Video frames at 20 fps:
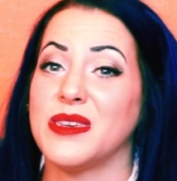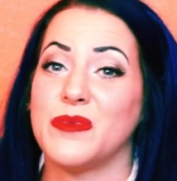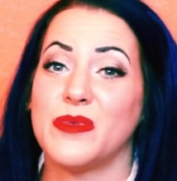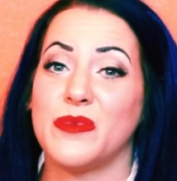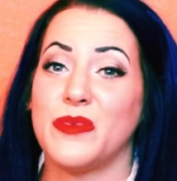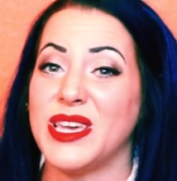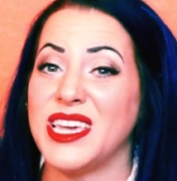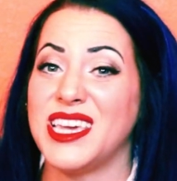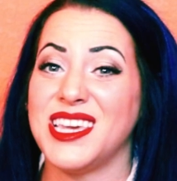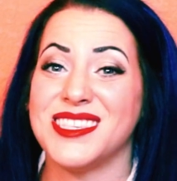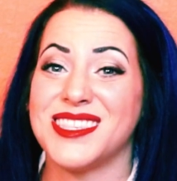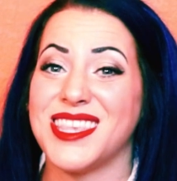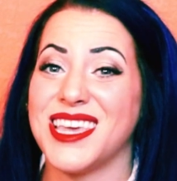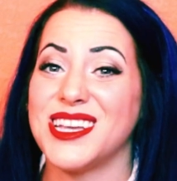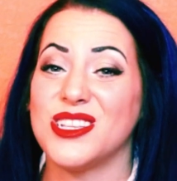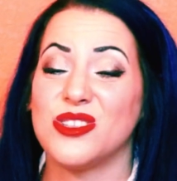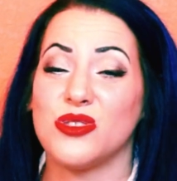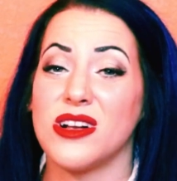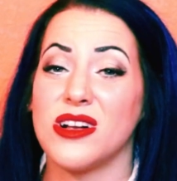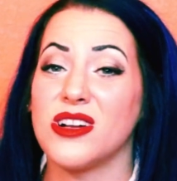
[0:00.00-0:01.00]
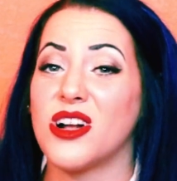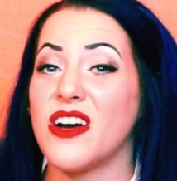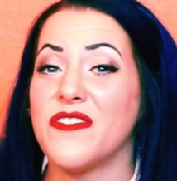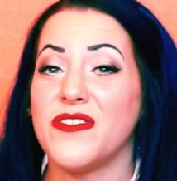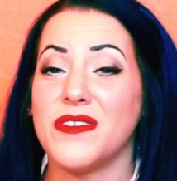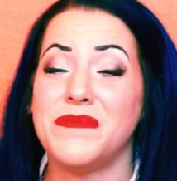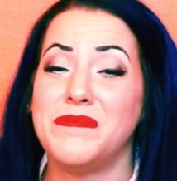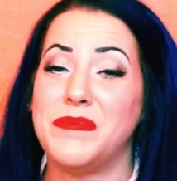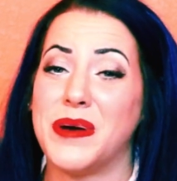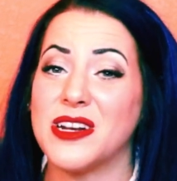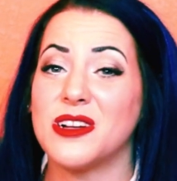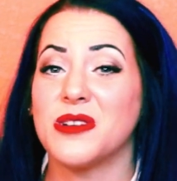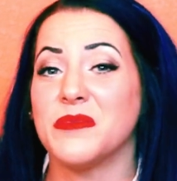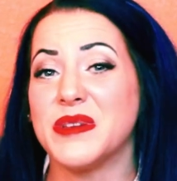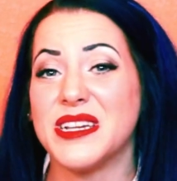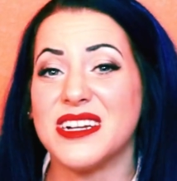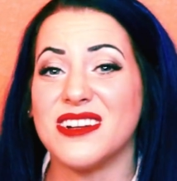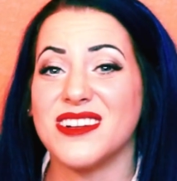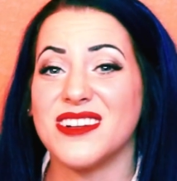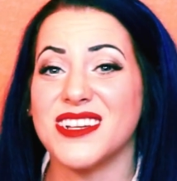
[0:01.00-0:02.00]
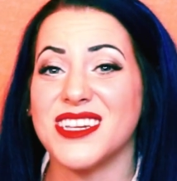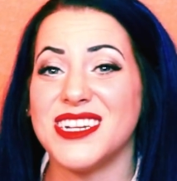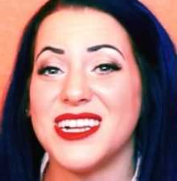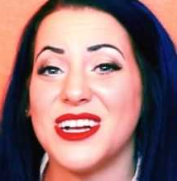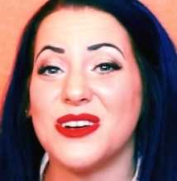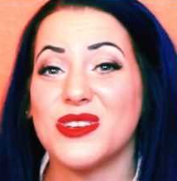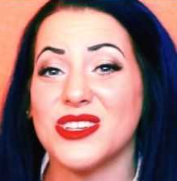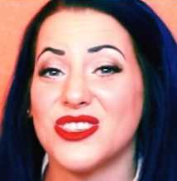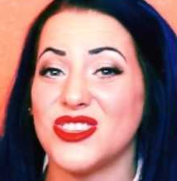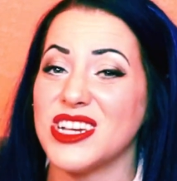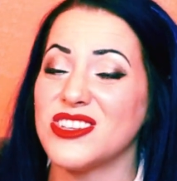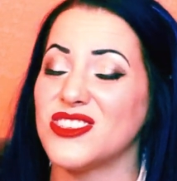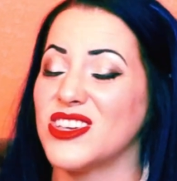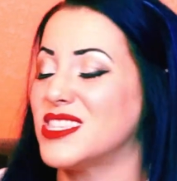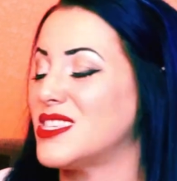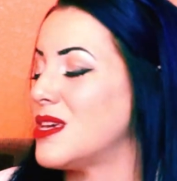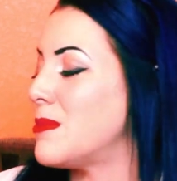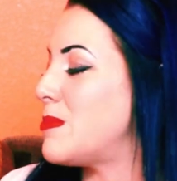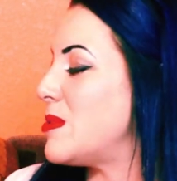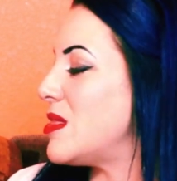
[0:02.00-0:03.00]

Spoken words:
when Winky's like drunk off of butterbeer, you know, because she actually ends up in